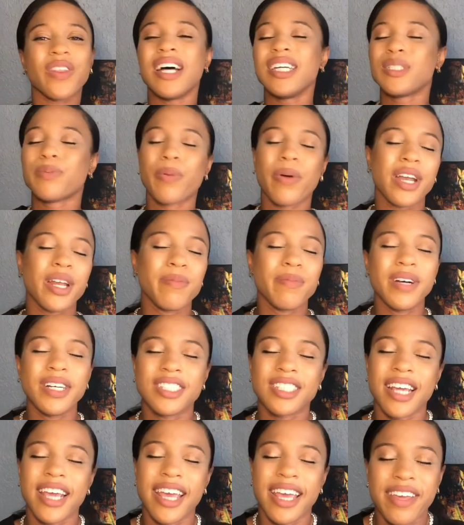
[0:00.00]
that's pretty
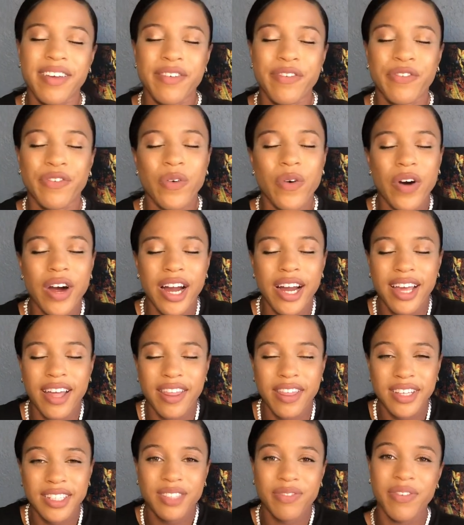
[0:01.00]
much it for
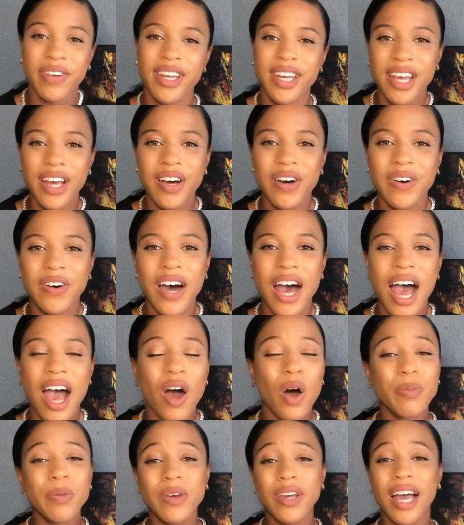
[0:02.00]
this video. I
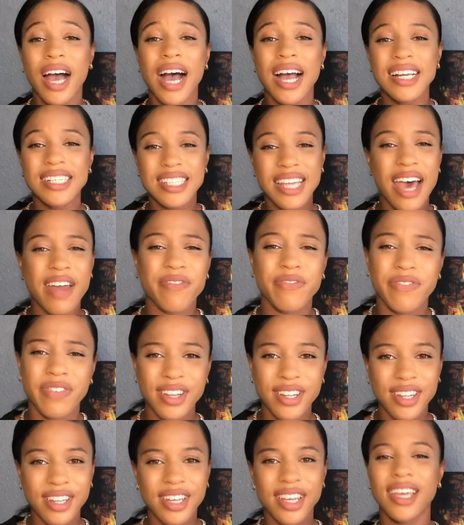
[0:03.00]
hope you guys had
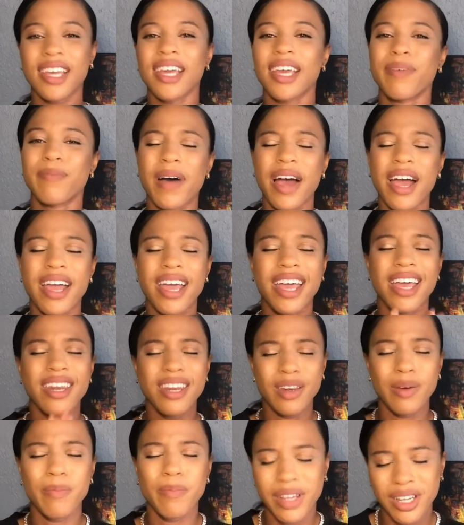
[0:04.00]
fun looking at my
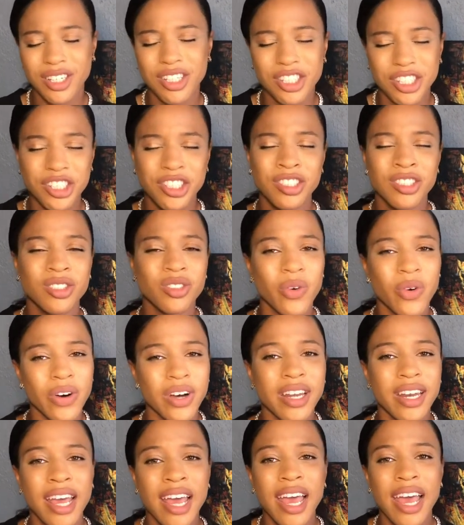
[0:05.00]
hidden pictures
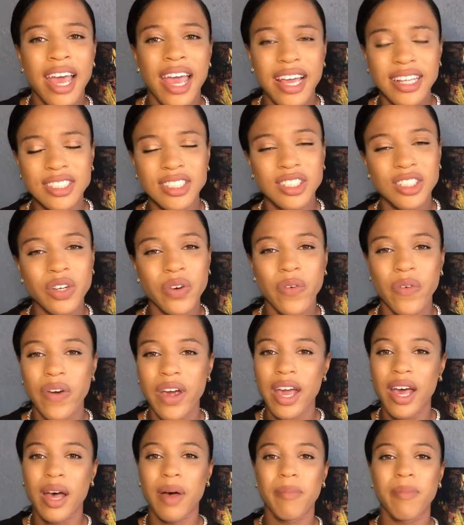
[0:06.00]
on
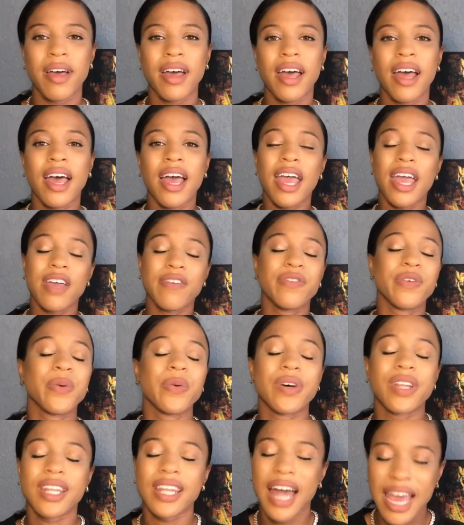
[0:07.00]
Instagram. If you
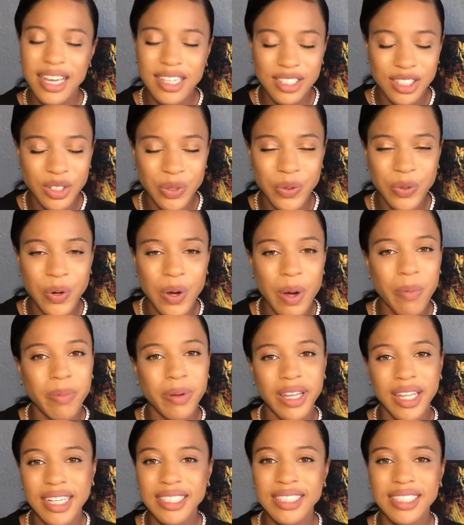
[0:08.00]
would like to,
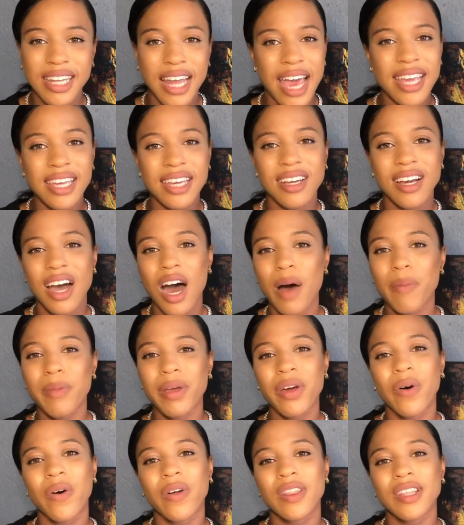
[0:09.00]
please like and
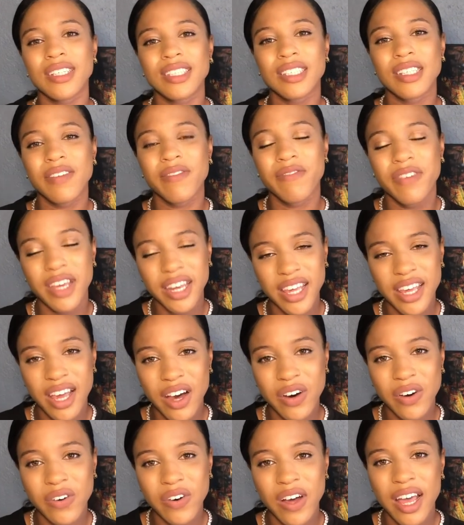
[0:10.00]
comment on this
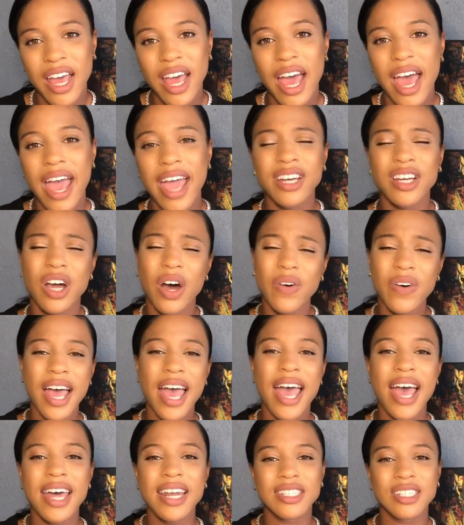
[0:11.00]
video, and go
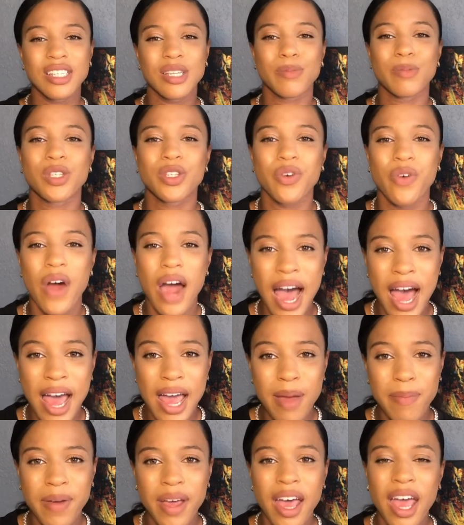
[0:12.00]
ahead and
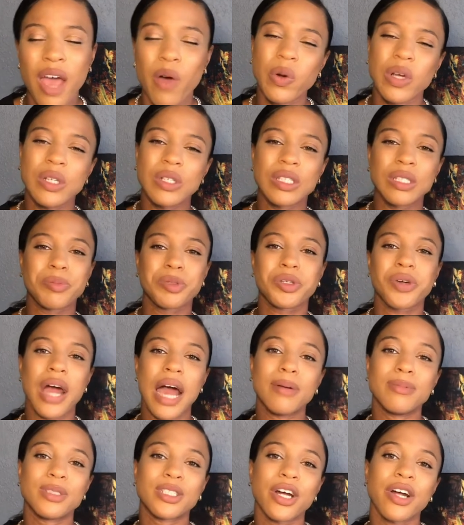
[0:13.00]
subscribe. And when you
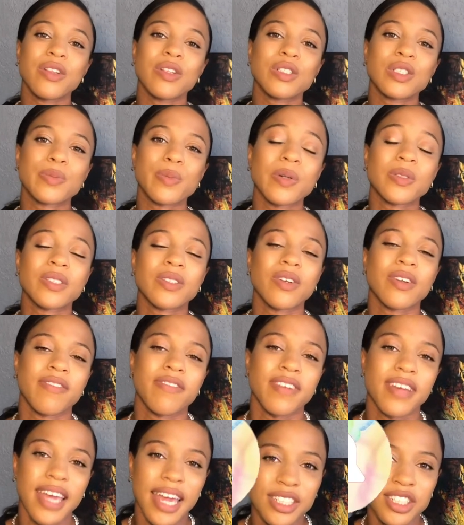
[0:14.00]
subscribe, turn those post
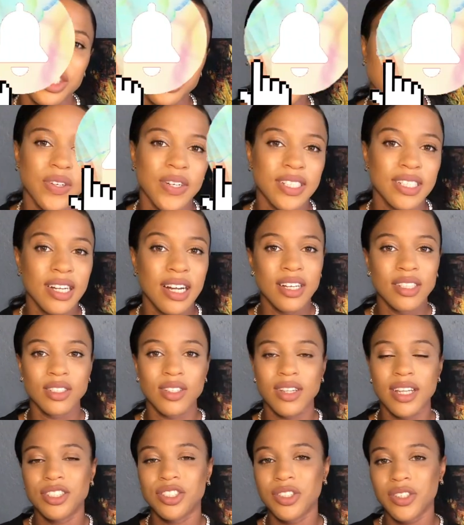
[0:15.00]
notifications on so
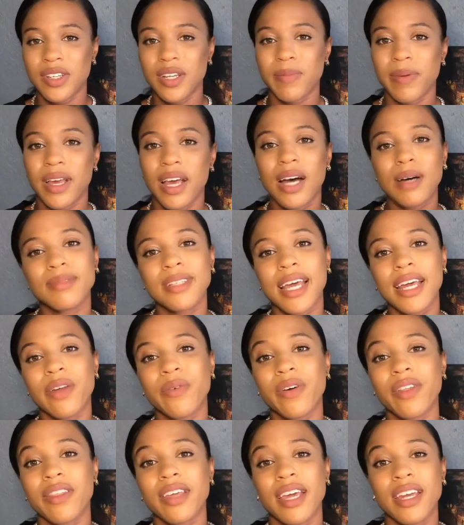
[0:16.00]
that you can be updated
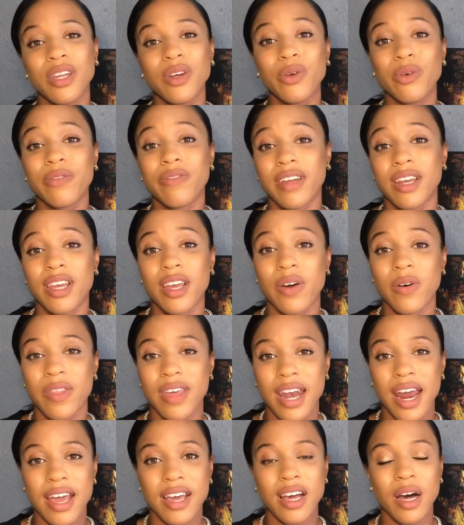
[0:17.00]
with any new video
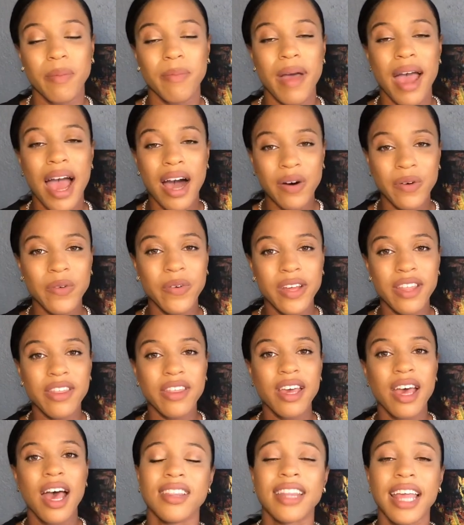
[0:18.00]
that I come out
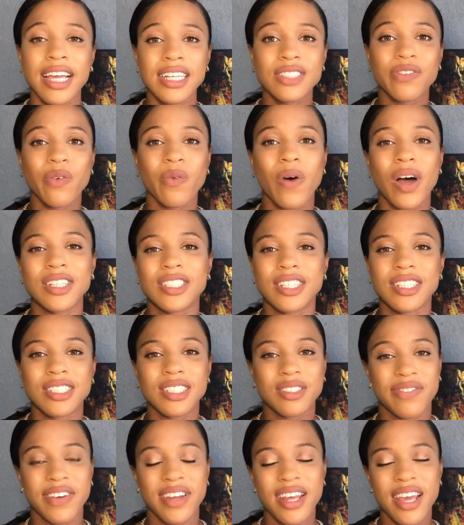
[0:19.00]
with. Thanks for watching
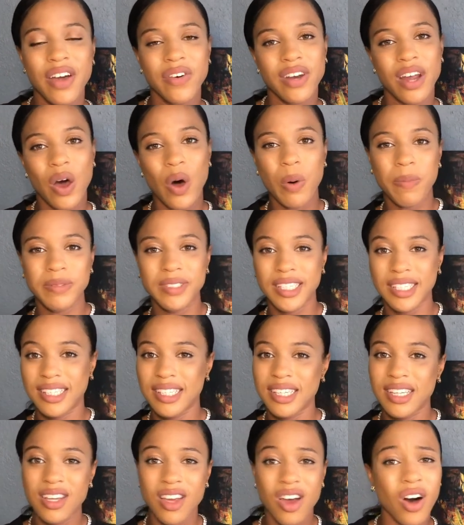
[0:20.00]
this video, and I hope to
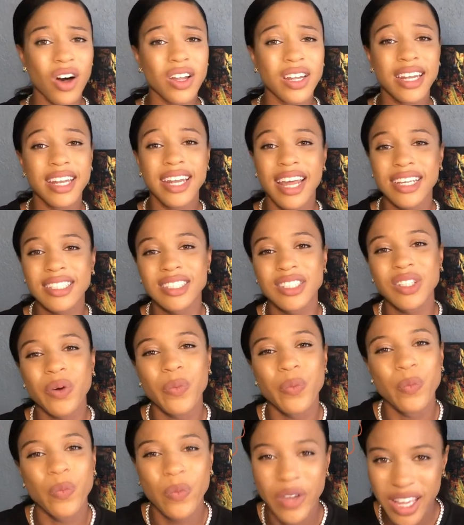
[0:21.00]
see y'all in the next
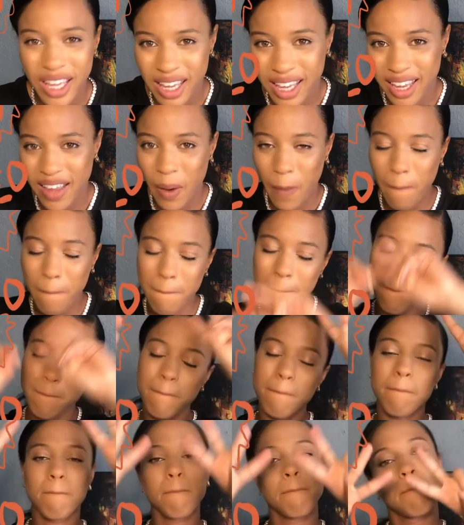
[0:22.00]
week.
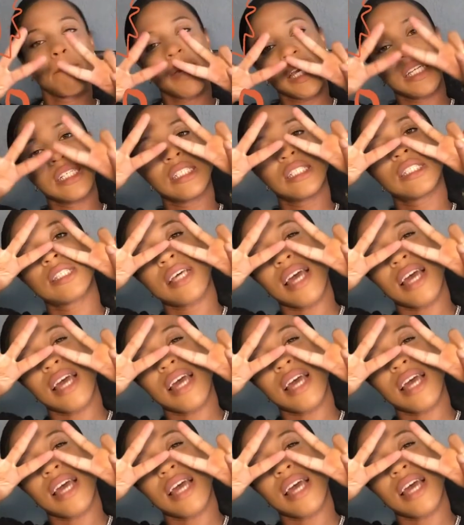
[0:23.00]
Peace